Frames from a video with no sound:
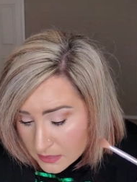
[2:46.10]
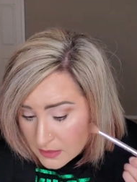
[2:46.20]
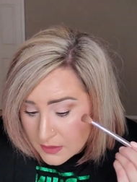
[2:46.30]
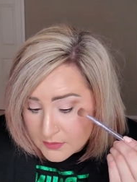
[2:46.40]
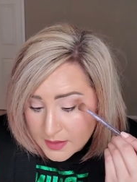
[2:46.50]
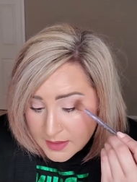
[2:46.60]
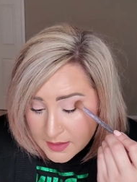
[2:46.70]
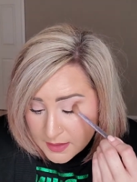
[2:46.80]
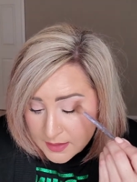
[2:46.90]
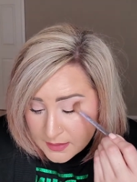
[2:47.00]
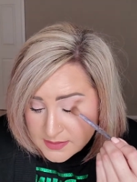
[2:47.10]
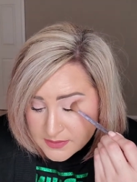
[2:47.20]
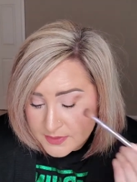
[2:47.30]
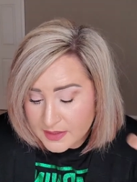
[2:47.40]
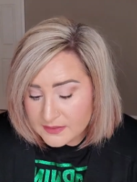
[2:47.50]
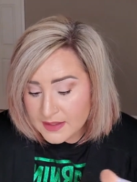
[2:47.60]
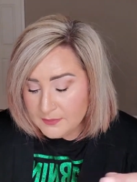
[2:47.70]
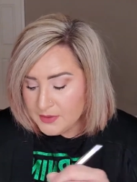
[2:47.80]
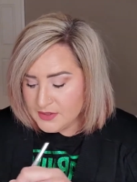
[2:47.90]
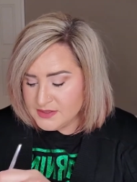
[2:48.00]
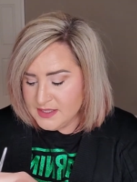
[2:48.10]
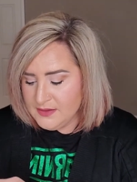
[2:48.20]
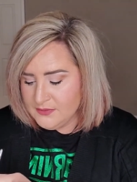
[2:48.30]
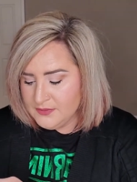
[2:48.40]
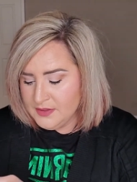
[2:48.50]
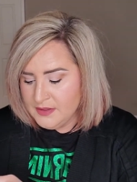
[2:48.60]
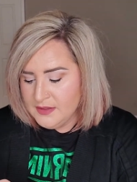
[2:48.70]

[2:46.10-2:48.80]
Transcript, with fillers: Okay, so we got that part down.